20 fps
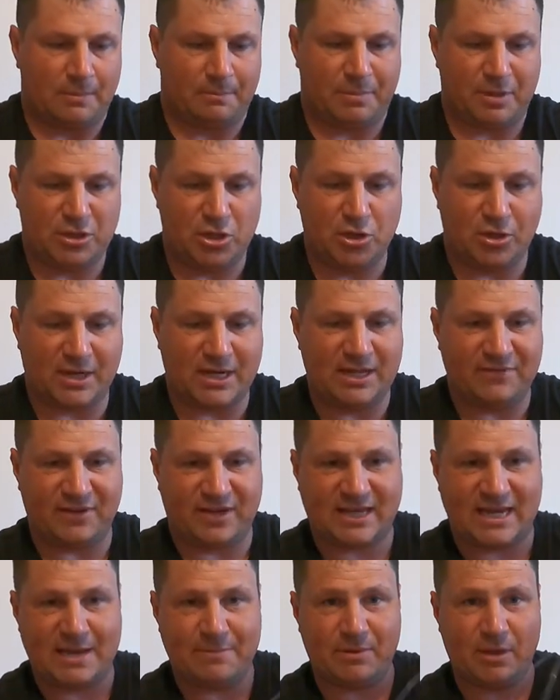But you can either
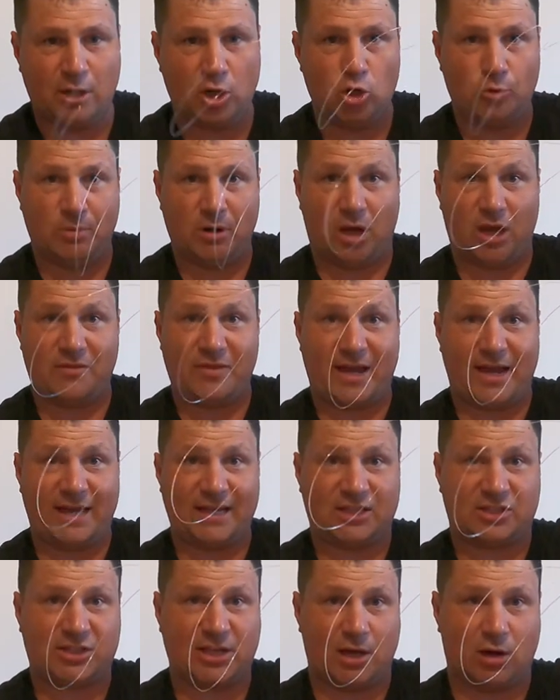keep the loop like that
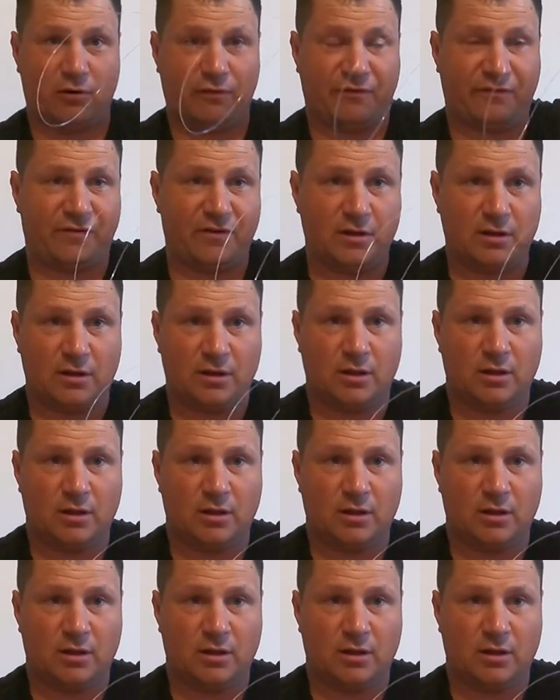itself,